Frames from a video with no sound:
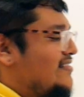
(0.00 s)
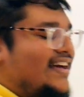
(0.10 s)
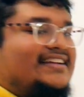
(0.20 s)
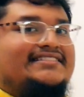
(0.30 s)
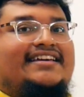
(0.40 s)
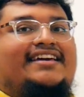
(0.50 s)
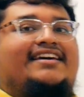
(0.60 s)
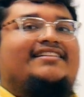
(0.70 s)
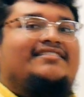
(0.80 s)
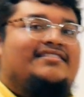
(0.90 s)
And that is
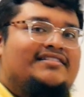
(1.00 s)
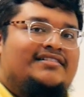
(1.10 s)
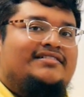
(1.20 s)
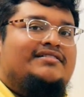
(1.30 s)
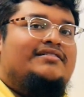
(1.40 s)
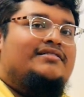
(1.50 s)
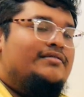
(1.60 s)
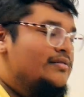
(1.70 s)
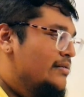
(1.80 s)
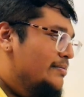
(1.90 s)
it.
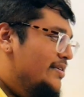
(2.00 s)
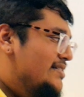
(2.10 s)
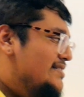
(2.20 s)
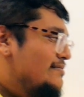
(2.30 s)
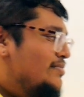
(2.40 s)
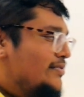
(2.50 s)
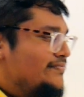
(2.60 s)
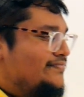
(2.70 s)
Pretty simple.